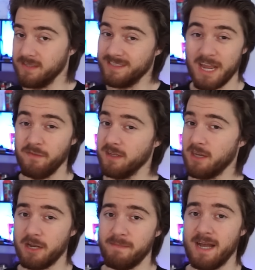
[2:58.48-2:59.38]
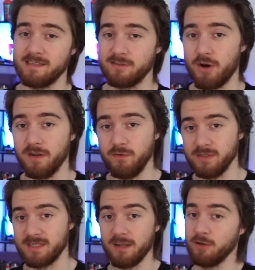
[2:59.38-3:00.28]
is definitely not a bad start if you
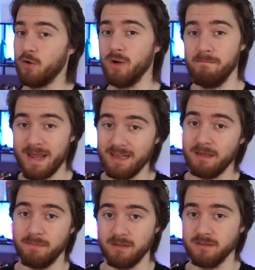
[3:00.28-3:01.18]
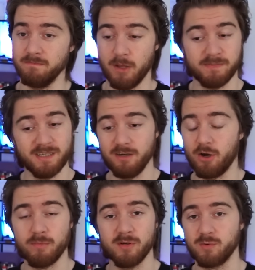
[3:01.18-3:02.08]
decide to go with a melee build. Obsidian
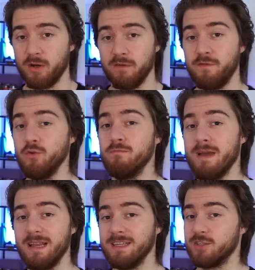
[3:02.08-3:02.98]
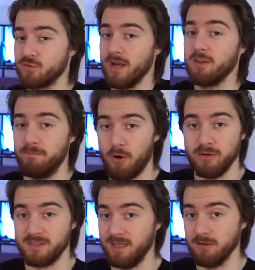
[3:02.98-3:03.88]
armor is one of the few melee strength
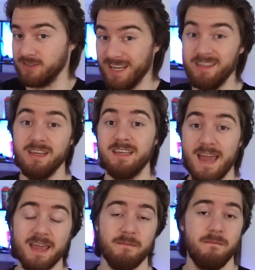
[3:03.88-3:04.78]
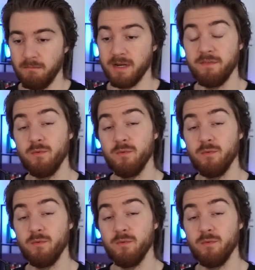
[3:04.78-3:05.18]
bonus gears in the game. But if you